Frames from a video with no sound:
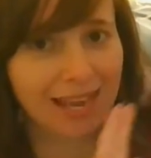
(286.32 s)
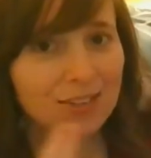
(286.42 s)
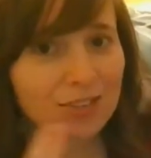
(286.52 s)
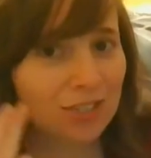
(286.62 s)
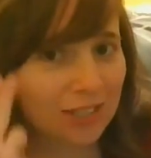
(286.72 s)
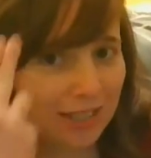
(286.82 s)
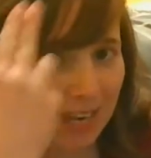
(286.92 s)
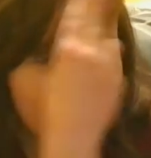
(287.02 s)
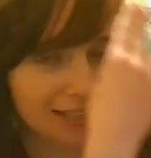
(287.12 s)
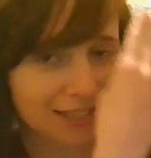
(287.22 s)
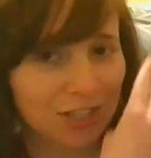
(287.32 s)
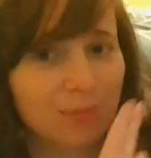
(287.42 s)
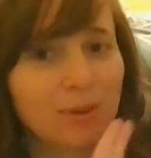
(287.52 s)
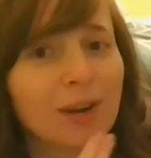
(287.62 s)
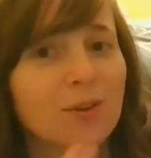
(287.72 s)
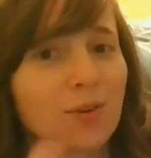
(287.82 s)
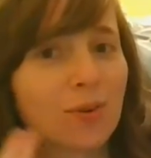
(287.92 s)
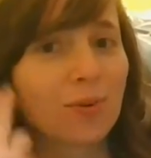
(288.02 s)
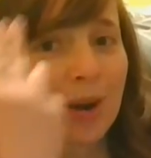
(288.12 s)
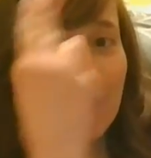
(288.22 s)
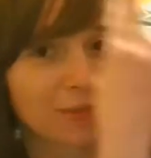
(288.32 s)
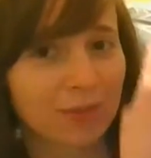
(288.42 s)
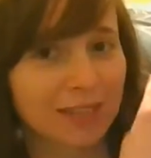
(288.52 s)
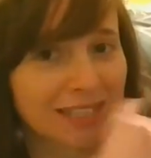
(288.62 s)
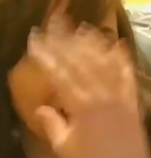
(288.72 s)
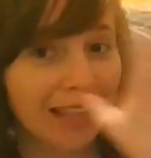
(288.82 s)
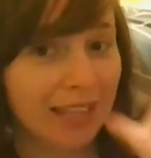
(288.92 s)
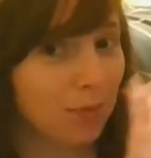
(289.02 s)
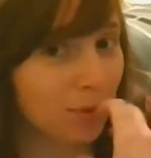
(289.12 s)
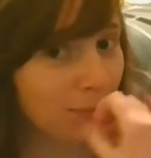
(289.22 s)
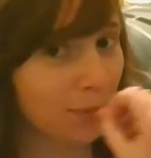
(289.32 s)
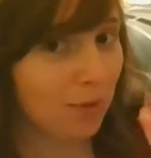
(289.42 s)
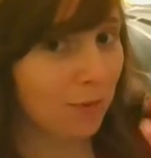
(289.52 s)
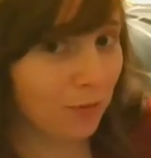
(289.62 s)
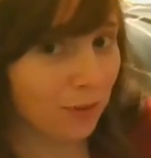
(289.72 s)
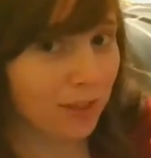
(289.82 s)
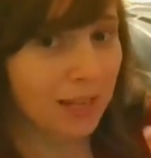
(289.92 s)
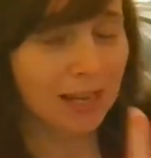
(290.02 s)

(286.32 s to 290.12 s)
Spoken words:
H hand shape kind of go around the face, kind of like with beautiful,